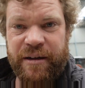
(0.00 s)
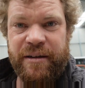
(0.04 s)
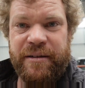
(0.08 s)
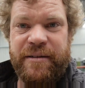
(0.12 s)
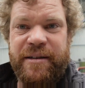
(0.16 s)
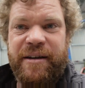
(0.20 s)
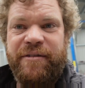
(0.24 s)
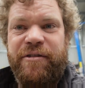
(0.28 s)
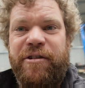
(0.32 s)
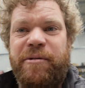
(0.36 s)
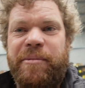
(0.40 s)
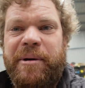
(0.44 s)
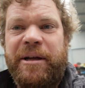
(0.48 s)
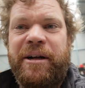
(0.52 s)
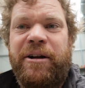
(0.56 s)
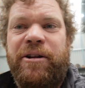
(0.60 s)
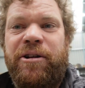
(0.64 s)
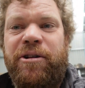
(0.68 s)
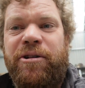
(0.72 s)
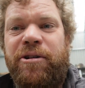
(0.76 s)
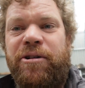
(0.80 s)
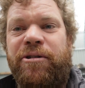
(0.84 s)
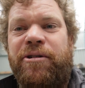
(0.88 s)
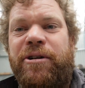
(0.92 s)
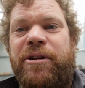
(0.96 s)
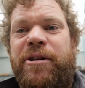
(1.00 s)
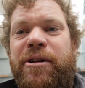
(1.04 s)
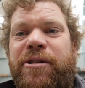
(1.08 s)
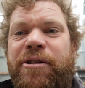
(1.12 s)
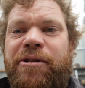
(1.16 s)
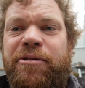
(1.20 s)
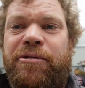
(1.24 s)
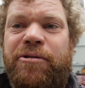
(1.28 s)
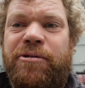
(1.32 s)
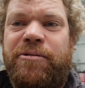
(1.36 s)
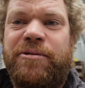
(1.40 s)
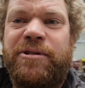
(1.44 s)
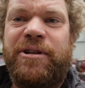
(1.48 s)
Definitely been a lot longer than I
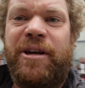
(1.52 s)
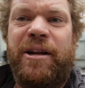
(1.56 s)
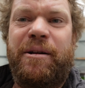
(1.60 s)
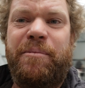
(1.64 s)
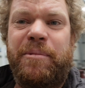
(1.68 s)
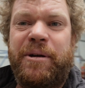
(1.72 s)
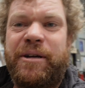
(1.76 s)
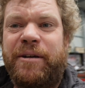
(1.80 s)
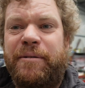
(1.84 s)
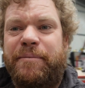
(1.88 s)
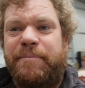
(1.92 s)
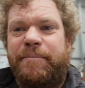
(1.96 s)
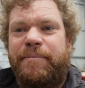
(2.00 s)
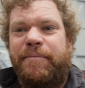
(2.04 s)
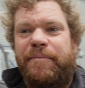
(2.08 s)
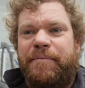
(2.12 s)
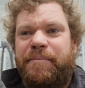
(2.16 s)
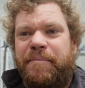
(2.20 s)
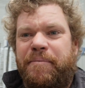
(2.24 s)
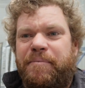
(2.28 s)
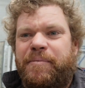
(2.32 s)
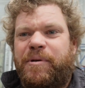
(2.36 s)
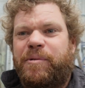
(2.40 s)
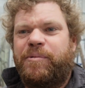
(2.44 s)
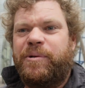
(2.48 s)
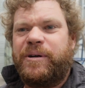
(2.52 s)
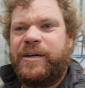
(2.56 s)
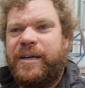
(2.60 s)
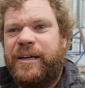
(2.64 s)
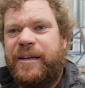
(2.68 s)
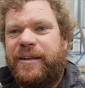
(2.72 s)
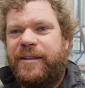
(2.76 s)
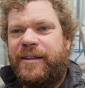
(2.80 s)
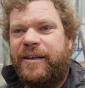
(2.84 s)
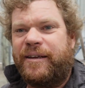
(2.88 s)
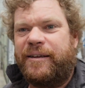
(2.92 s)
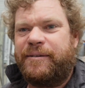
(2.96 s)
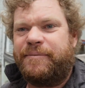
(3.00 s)
thought it was going to be, but we're
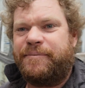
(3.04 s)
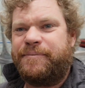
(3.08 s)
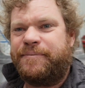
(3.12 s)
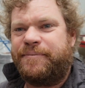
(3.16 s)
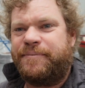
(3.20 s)
getting there.